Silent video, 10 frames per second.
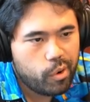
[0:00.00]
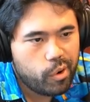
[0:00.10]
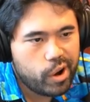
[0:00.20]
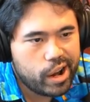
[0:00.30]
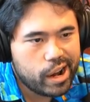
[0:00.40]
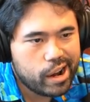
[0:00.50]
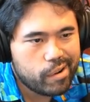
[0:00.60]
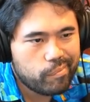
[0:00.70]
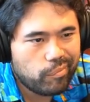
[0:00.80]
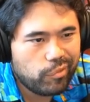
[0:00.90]
Yeah.
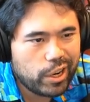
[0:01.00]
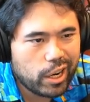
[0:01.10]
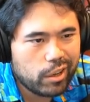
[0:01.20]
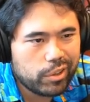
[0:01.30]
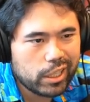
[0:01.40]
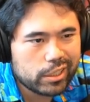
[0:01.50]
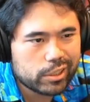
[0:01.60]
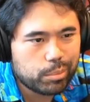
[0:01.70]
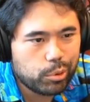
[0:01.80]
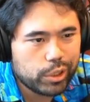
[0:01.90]
Very, very
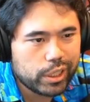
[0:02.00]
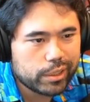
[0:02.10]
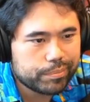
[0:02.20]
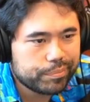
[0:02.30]
disappointing.